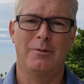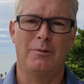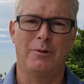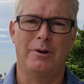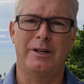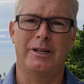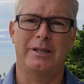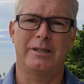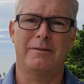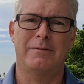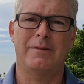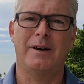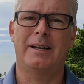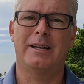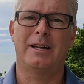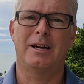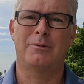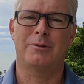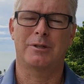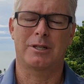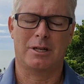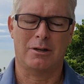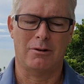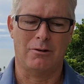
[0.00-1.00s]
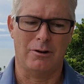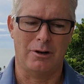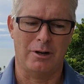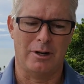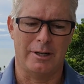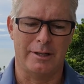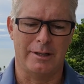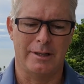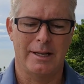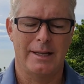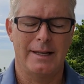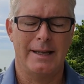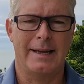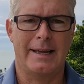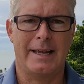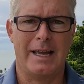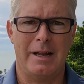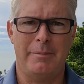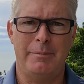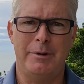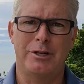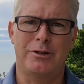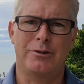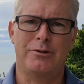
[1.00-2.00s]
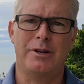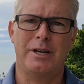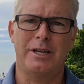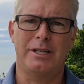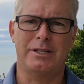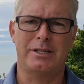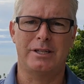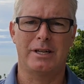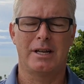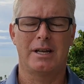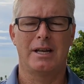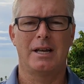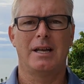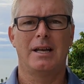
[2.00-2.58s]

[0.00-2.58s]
wanting to find out what's going on. It can be traced.